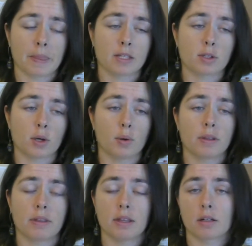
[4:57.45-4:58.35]
So
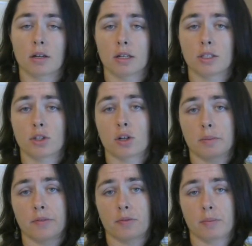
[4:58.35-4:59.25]
then they're going to
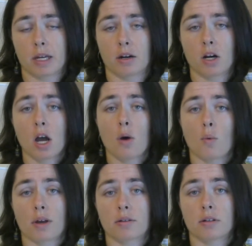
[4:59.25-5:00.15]
determine from there
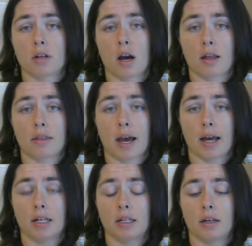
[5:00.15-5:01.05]
whether or not
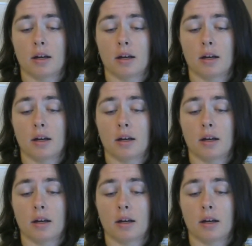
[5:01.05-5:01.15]
that